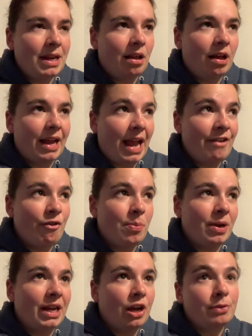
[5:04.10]
like
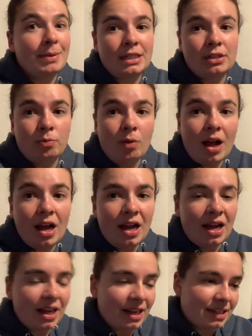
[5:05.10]
everybody goes back to
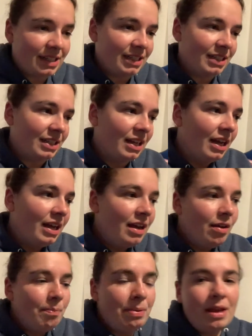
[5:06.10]
work and
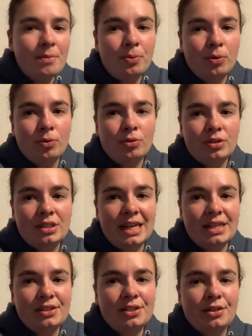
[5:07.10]
people
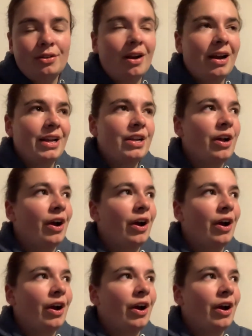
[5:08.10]
tend to, like,